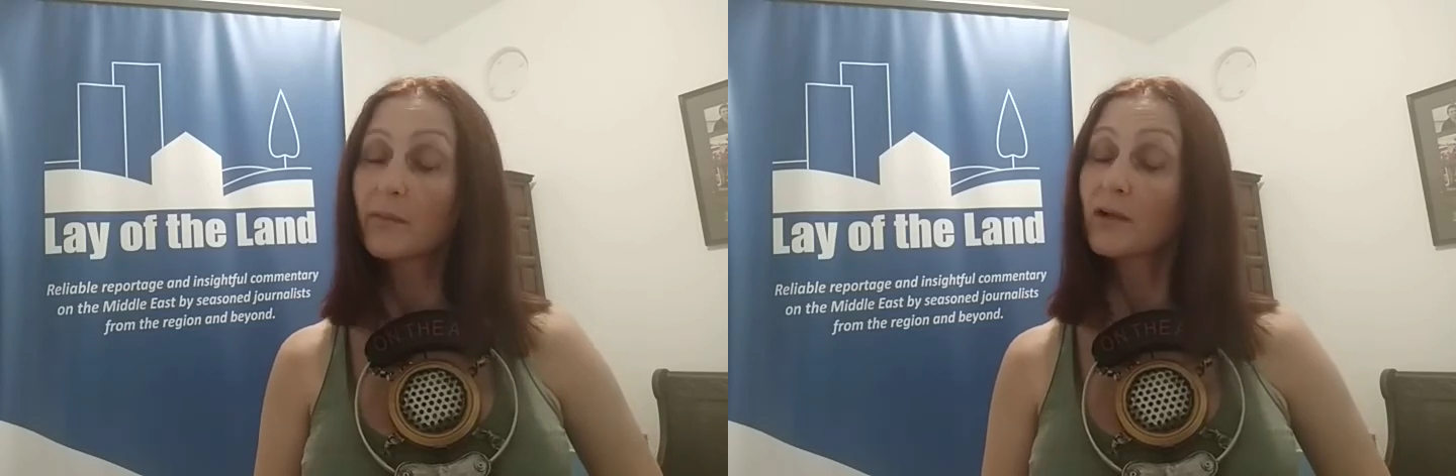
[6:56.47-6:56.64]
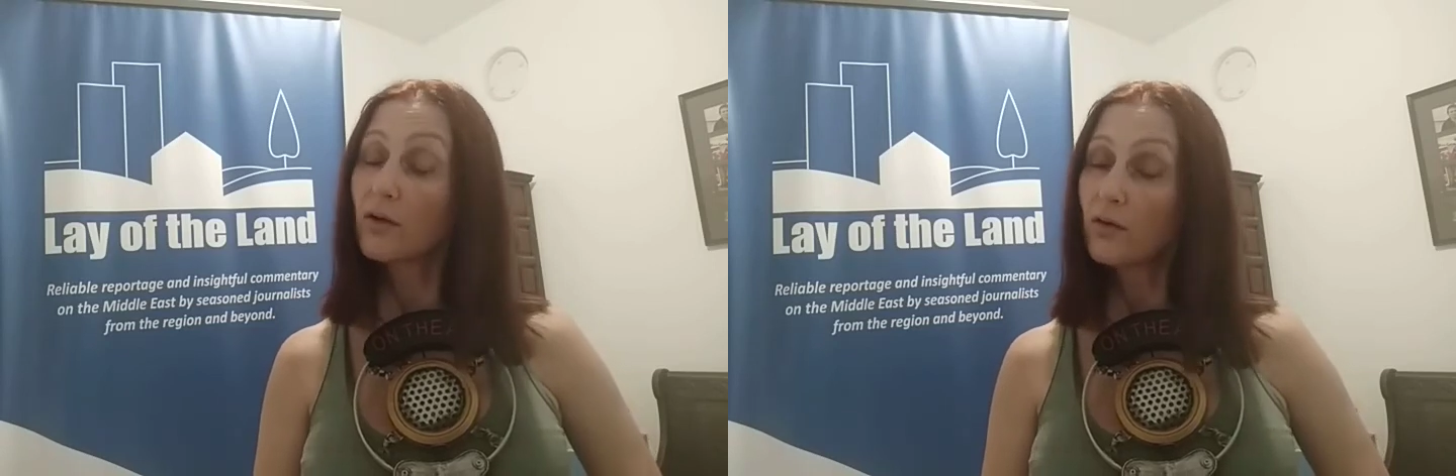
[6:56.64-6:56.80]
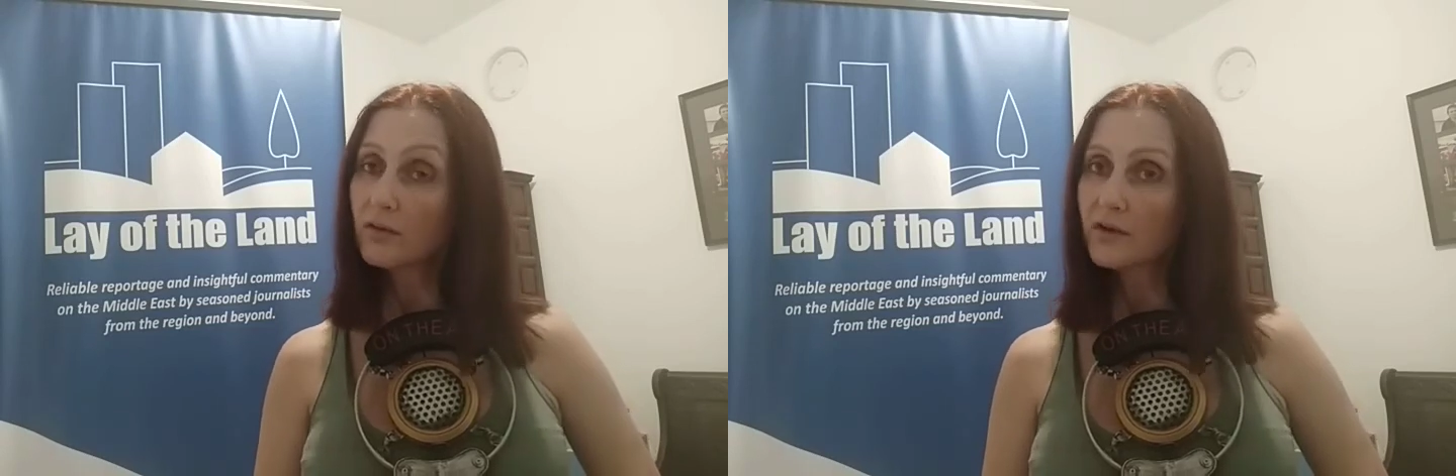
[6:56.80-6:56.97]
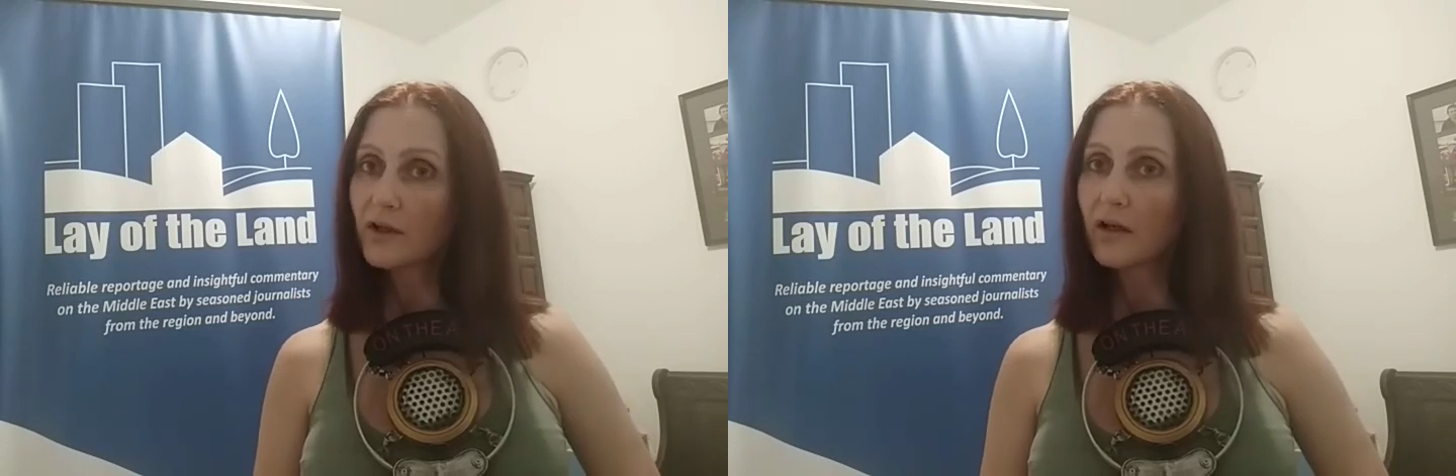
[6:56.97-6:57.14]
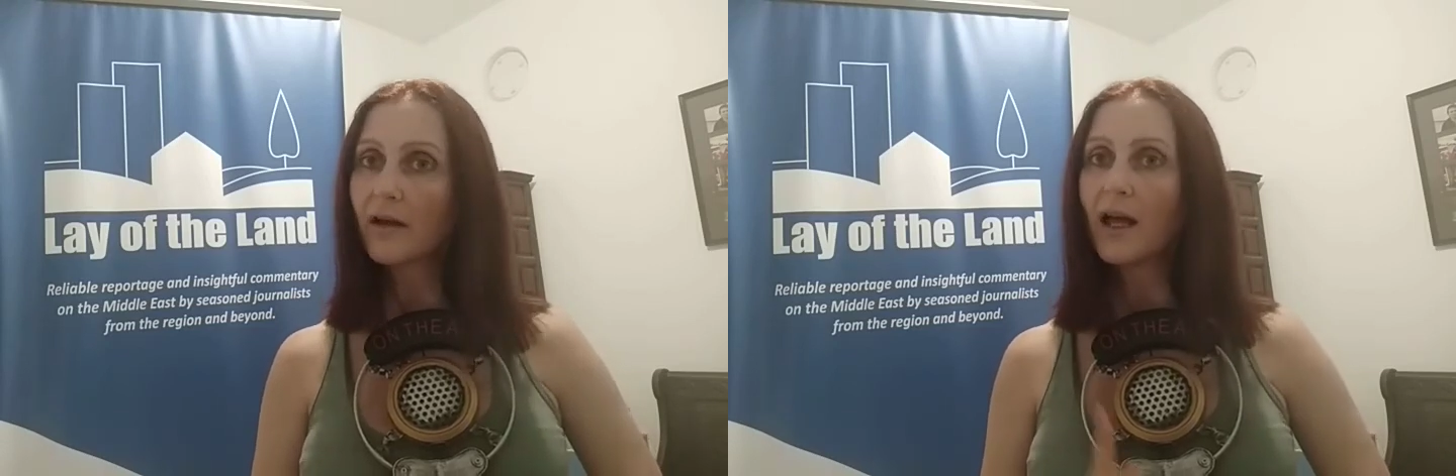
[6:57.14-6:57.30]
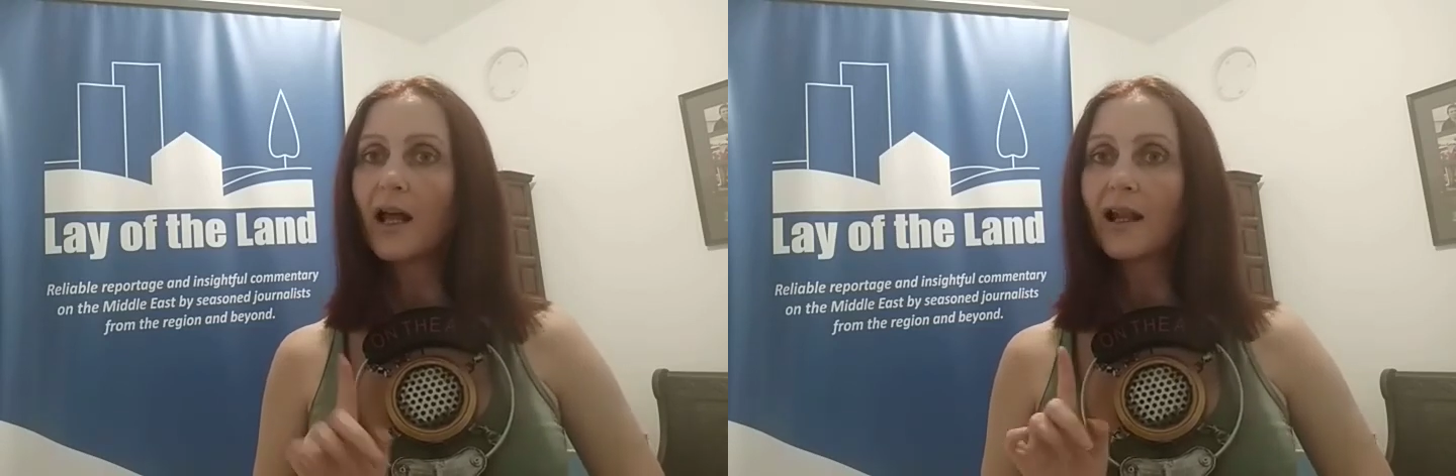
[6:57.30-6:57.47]
but
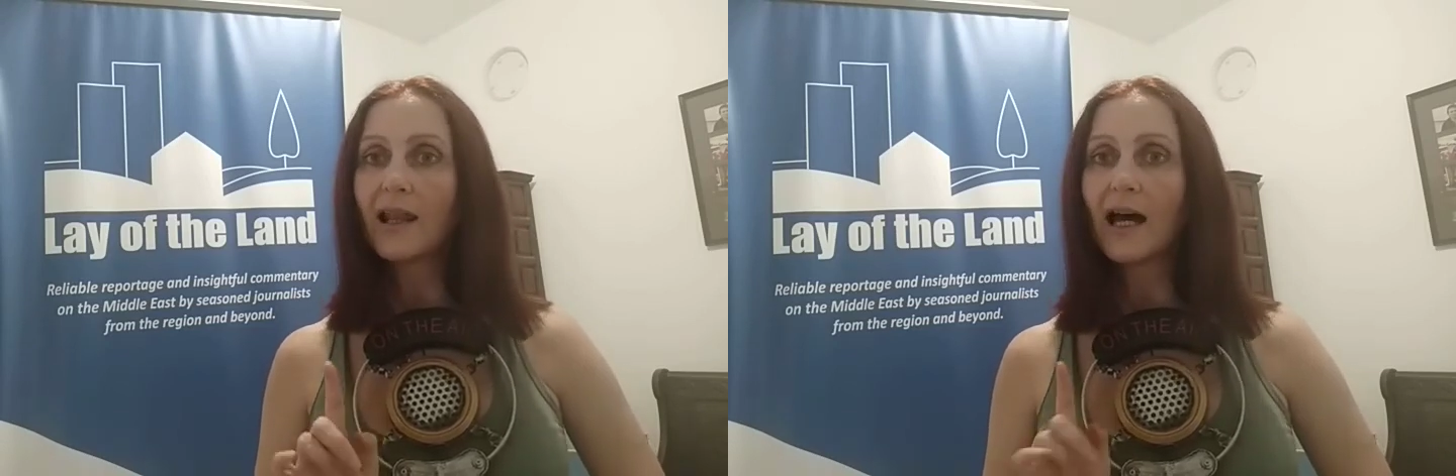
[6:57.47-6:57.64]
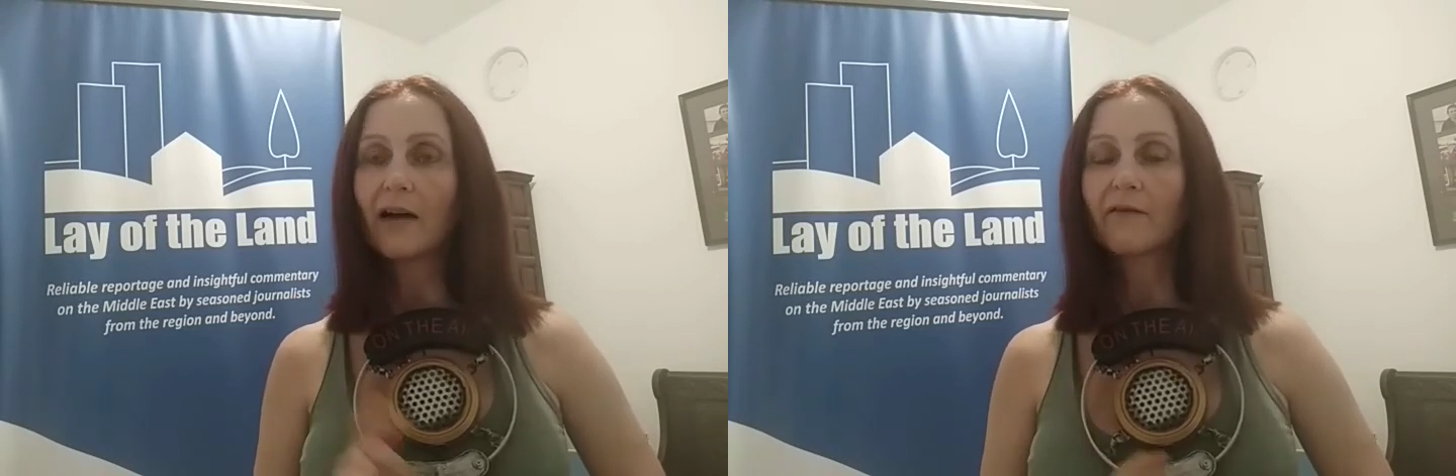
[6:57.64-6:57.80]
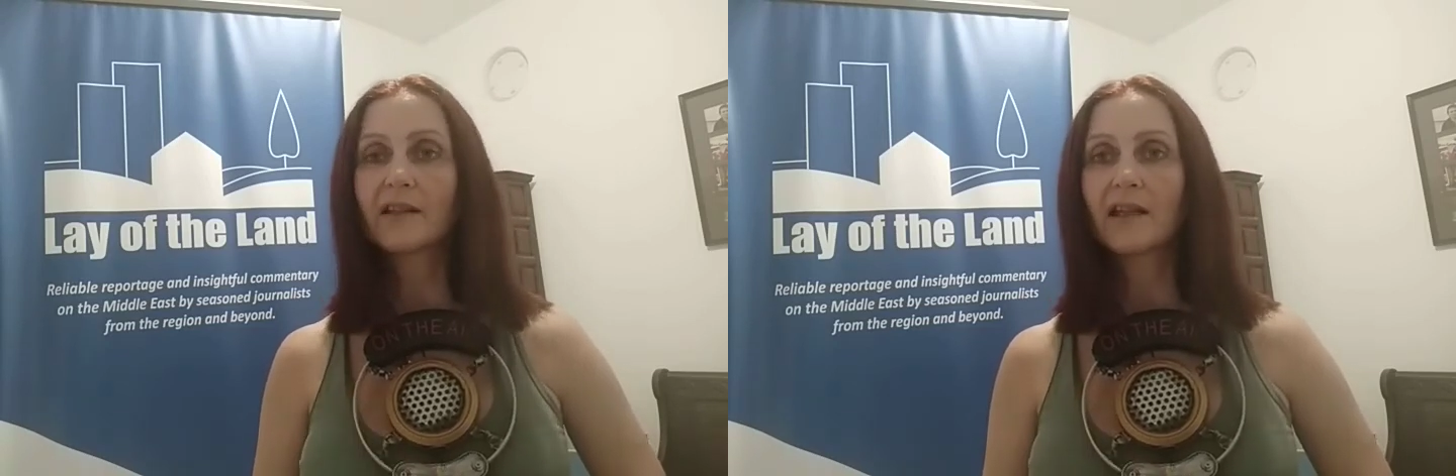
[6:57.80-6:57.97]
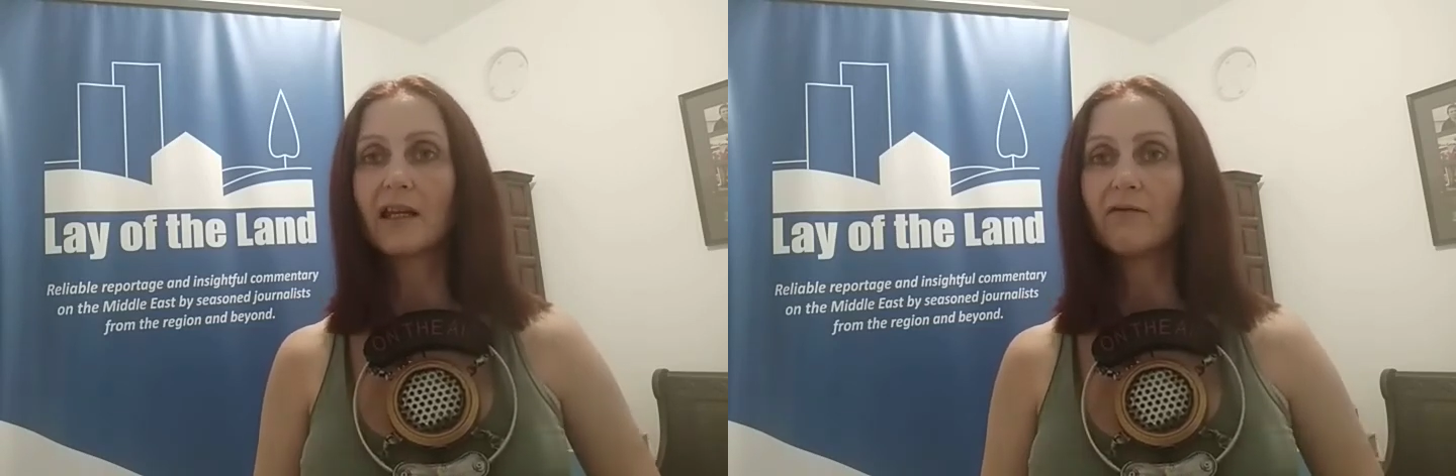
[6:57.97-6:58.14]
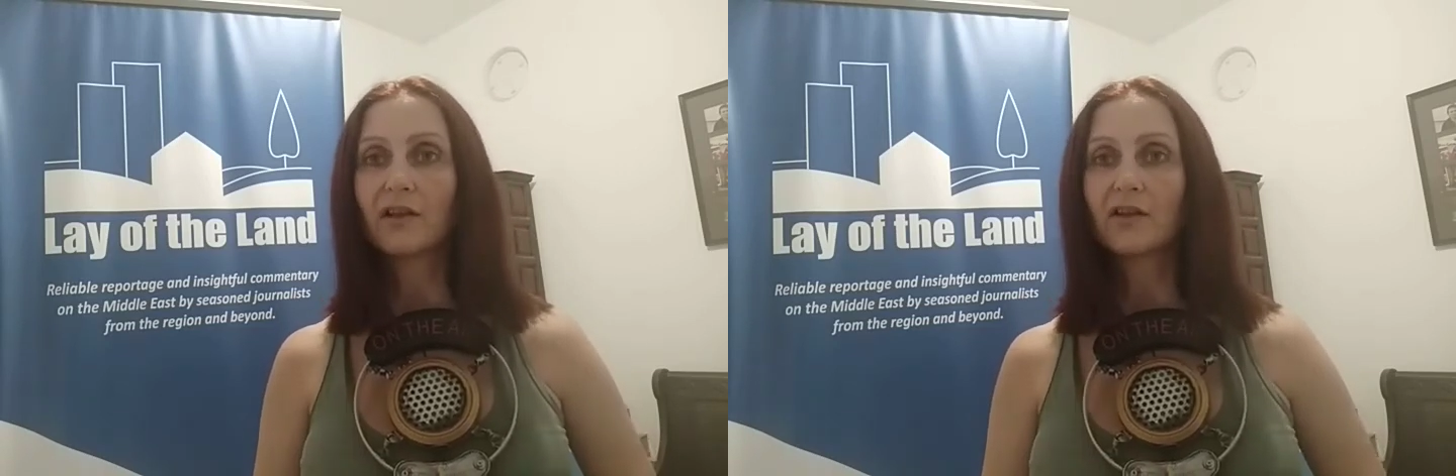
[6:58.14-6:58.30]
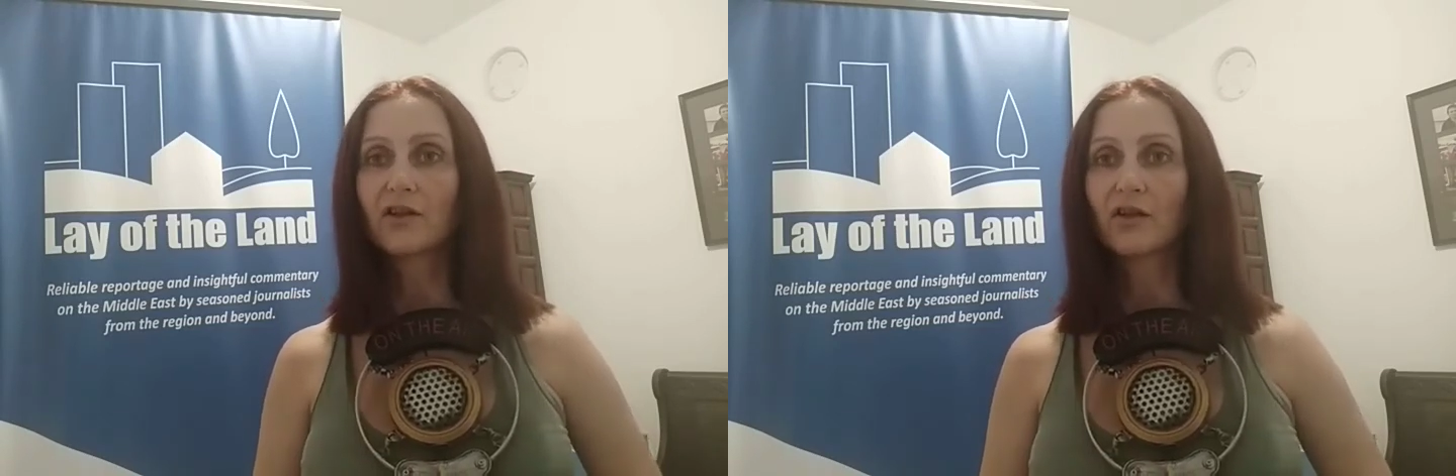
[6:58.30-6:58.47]
also
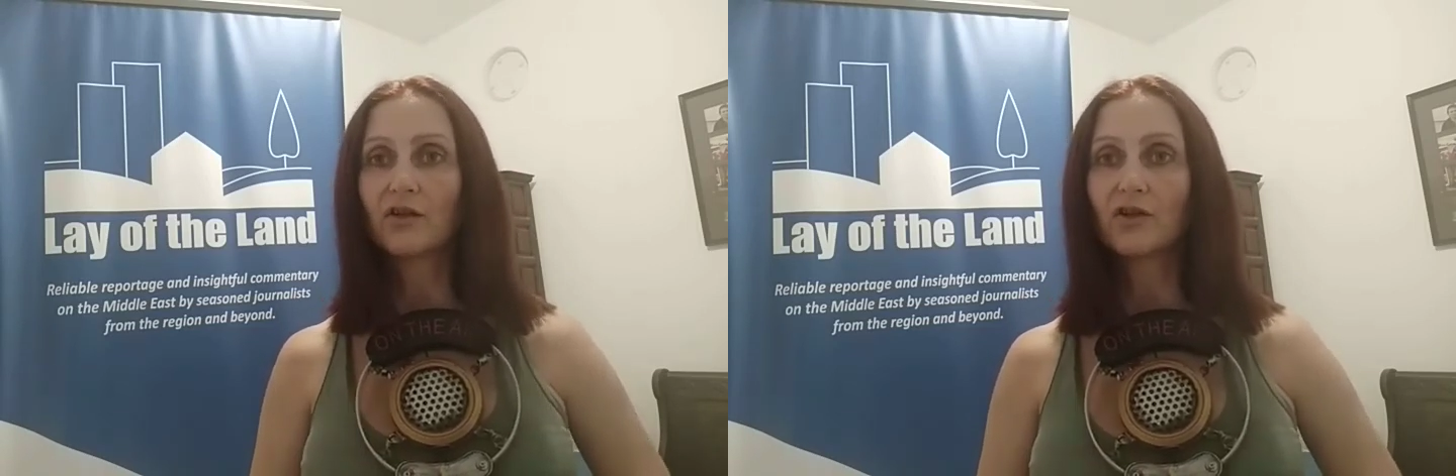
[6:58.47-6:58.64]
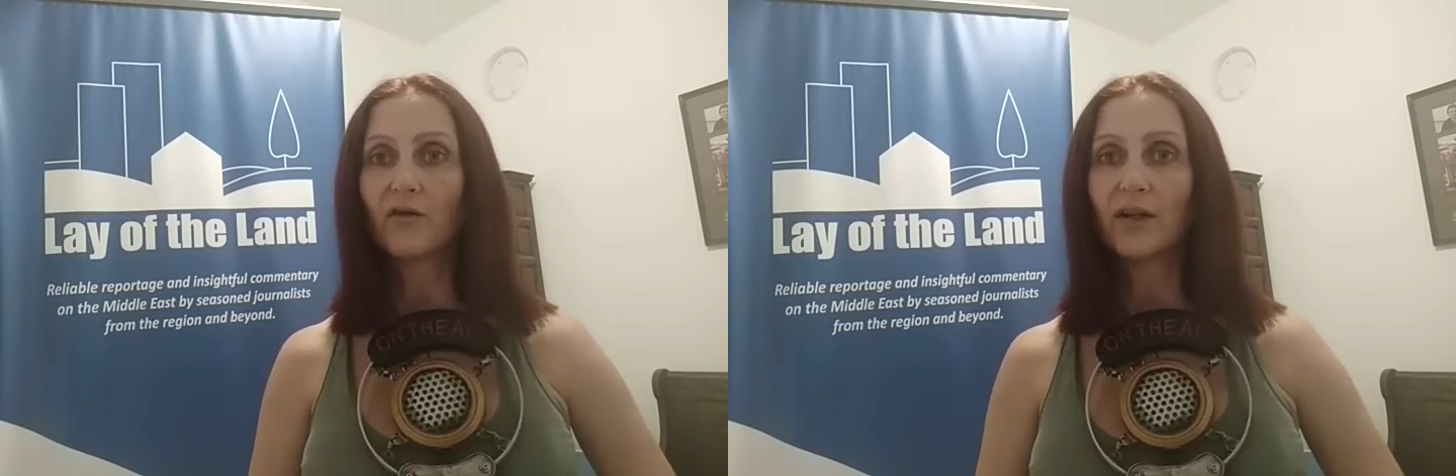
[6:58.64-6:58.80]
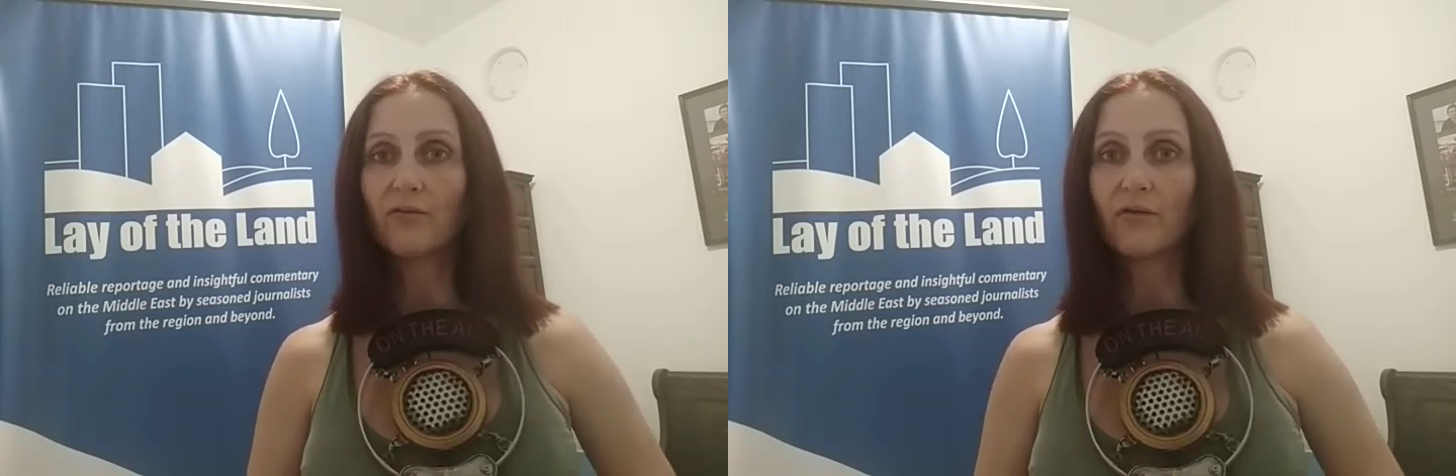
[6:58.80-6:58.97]
life-saving surgery.